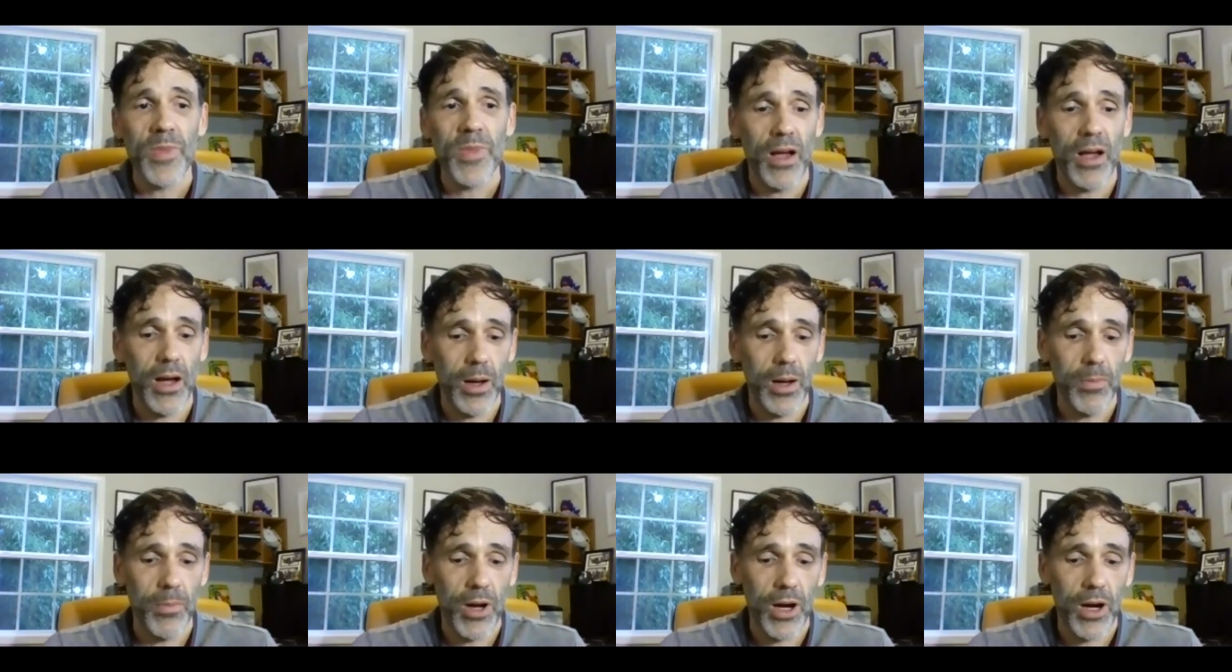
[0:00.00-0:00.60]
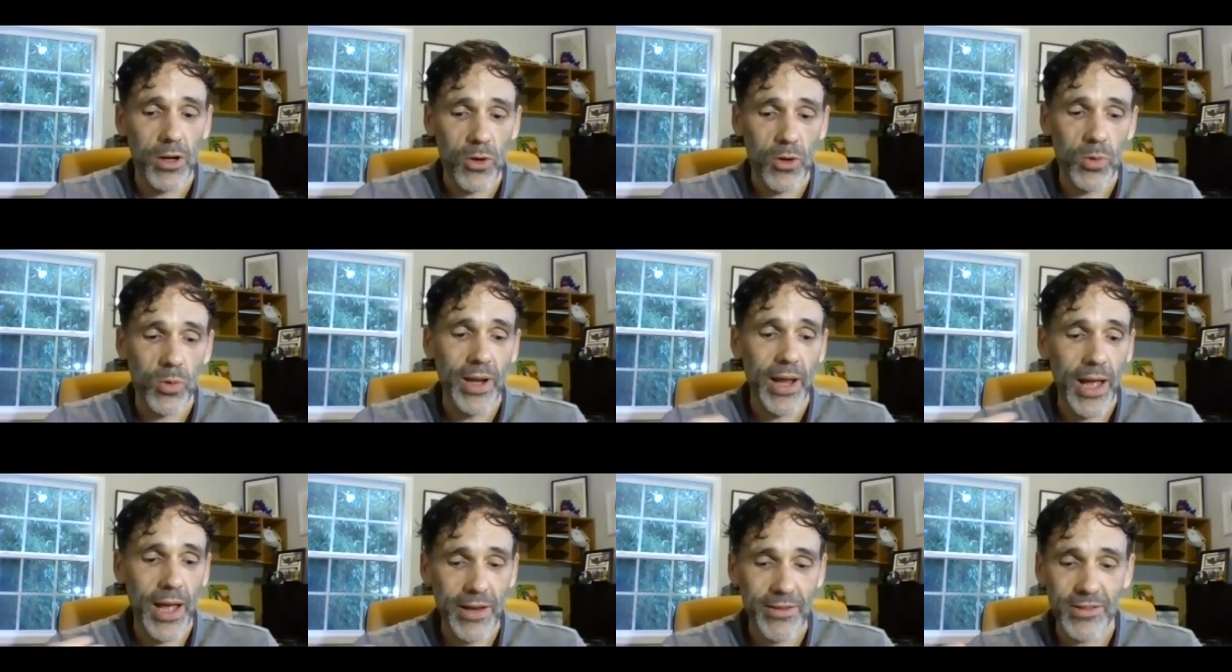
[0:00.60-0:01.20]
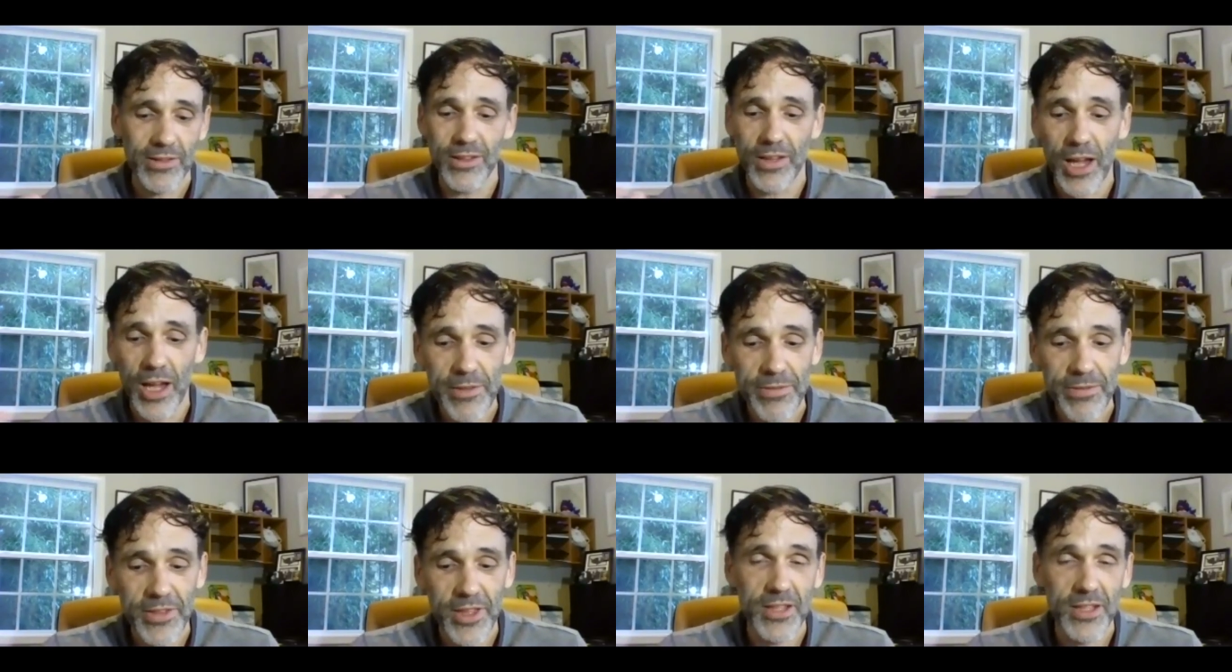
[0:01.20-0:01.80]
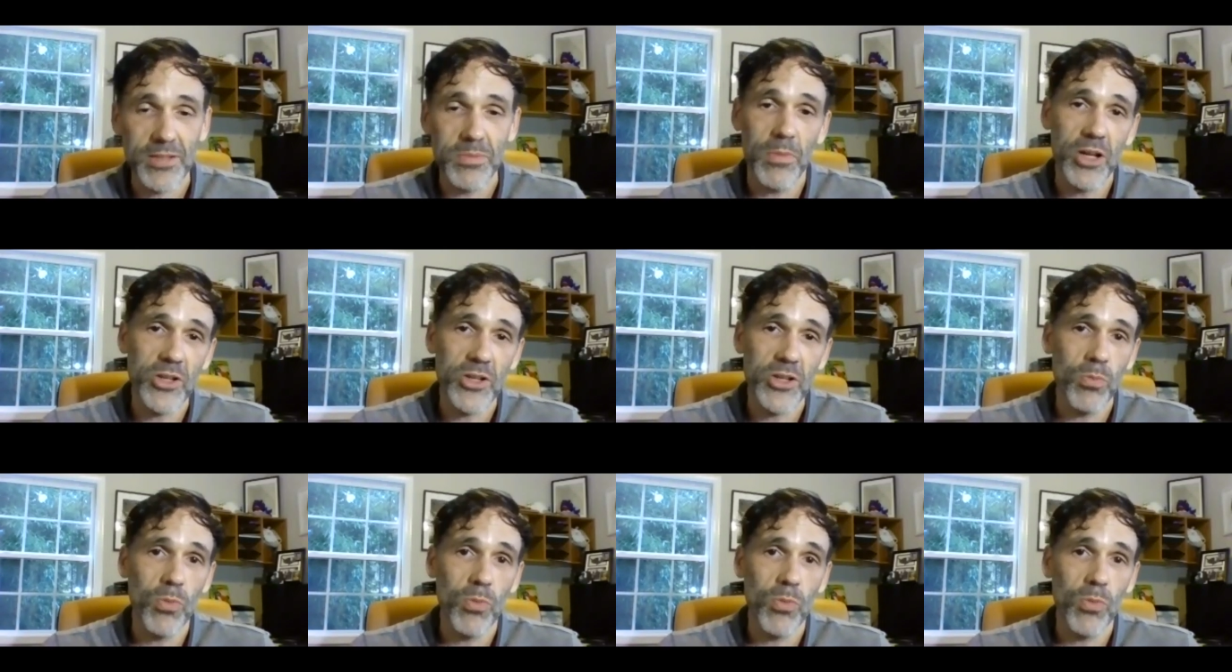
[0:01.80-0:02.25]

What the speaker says: are going to have a life that is much